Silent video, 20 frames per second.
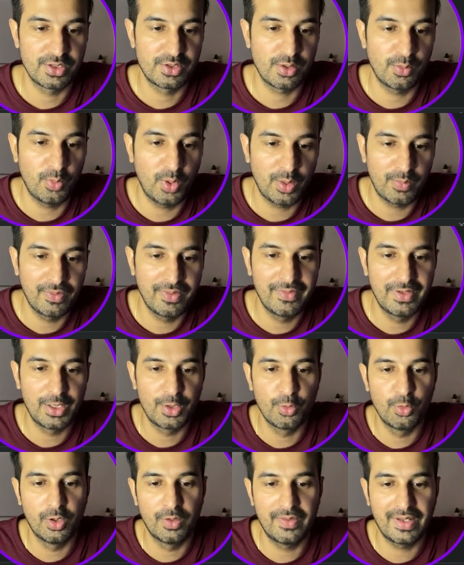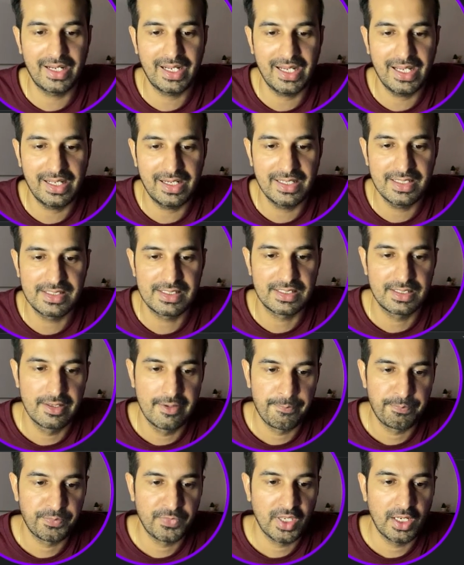So what we will do over here is
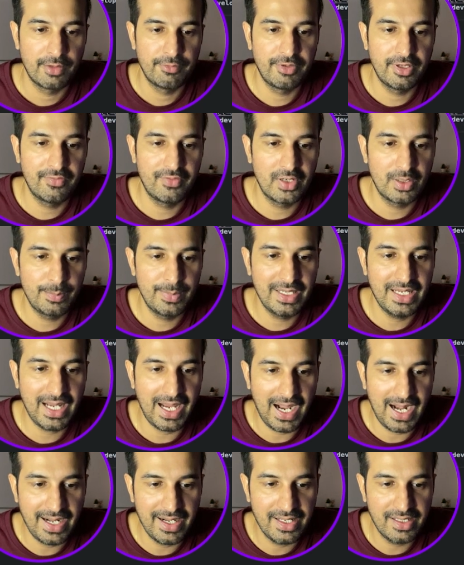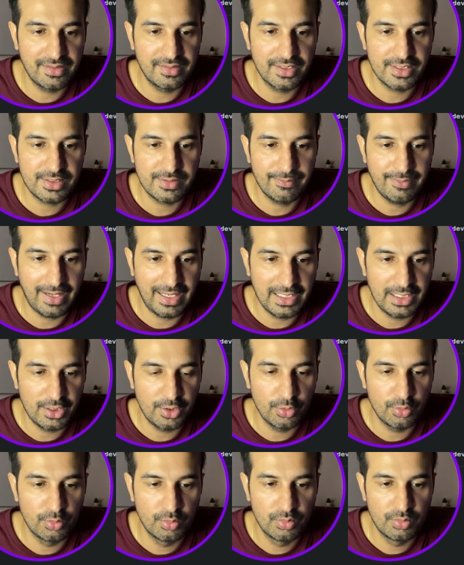we will be adding this
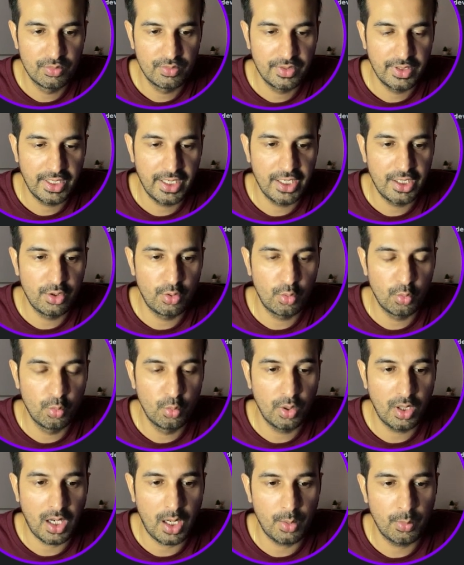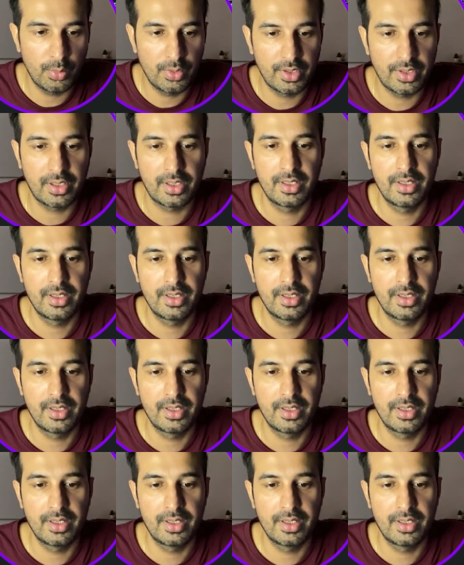value into our